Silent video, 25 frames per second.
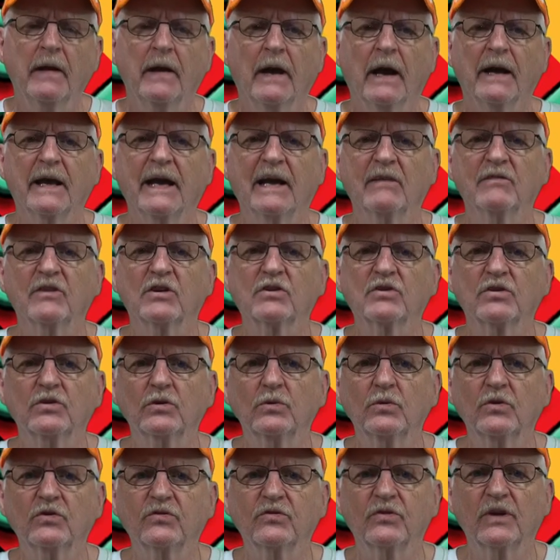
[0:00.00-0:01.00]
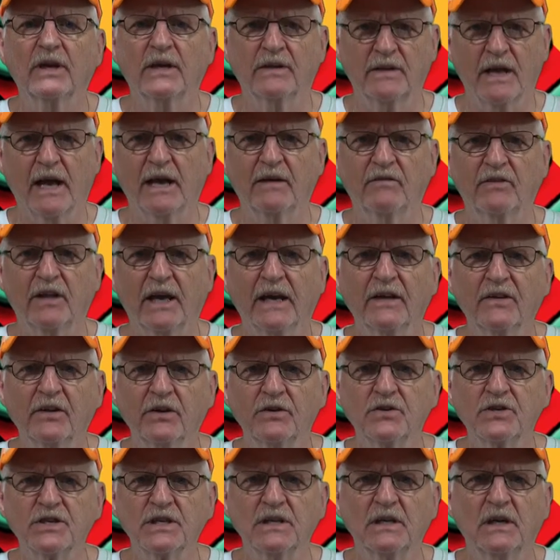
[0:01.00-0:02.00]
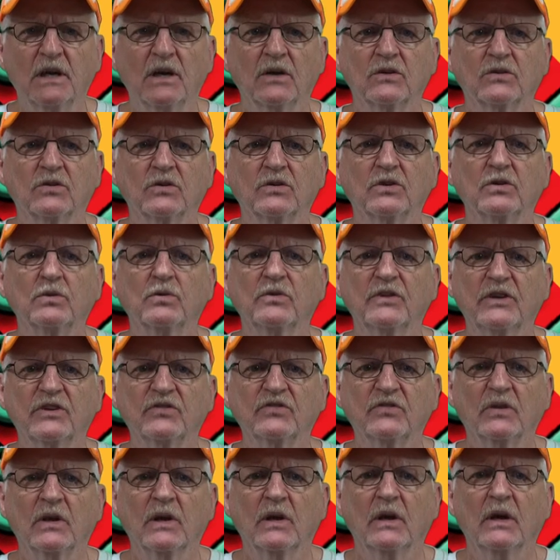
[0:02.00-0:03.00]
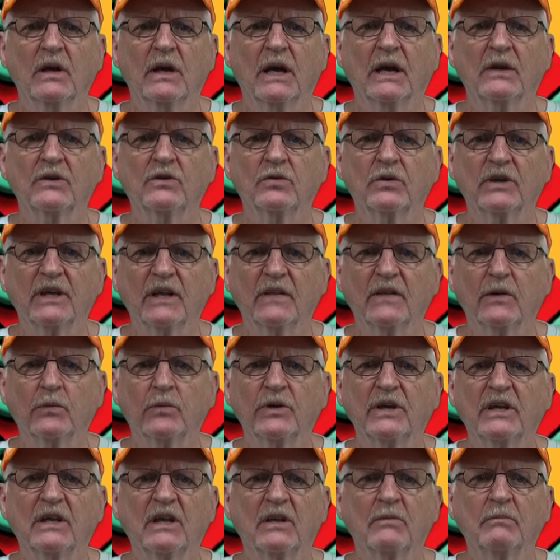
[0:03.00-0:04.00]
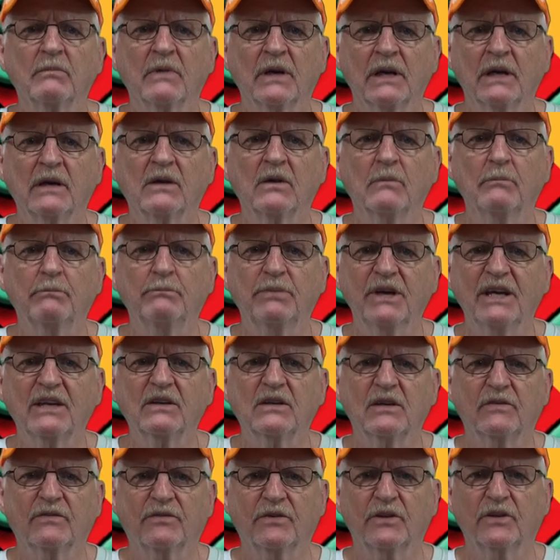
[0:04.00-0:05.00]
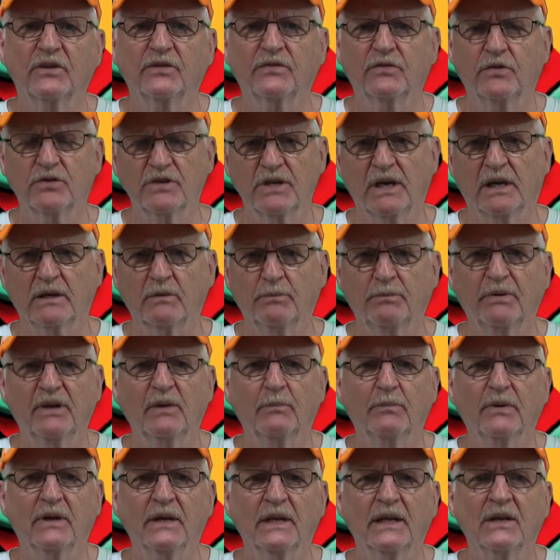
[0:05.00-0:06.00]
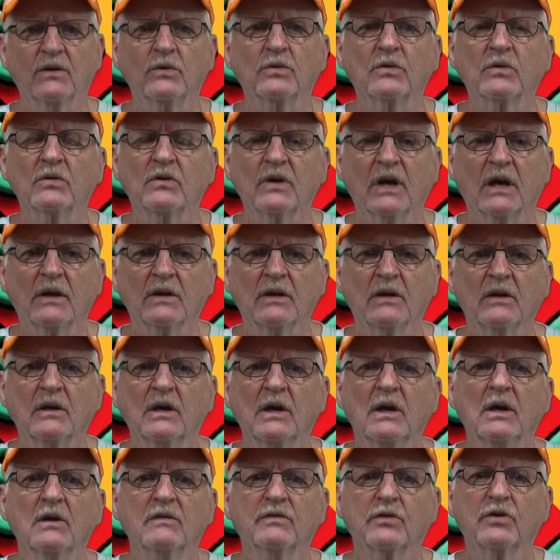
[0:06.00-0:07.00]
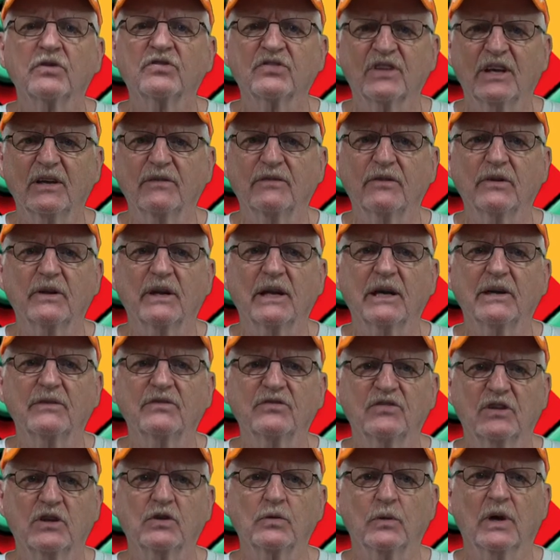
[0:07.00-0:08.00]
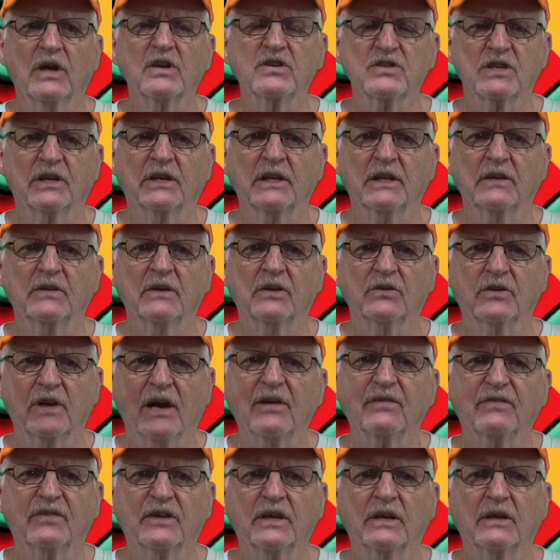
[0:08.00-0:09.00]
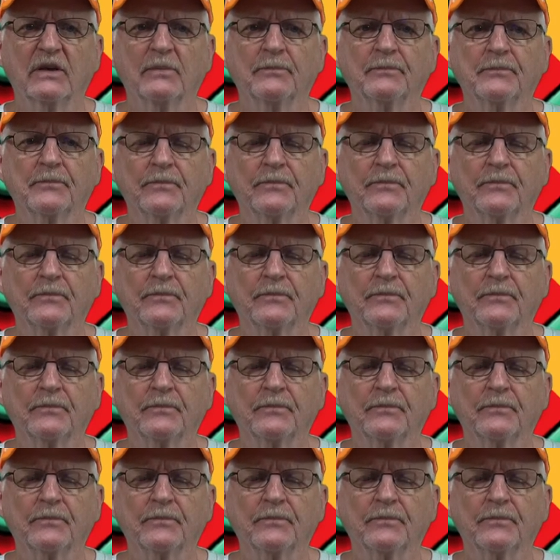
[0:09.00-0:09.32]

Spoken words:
I have the tools and I have the energy to do this, and together we can make big difference for young people in Udonthani for a safer life situation in the traffic.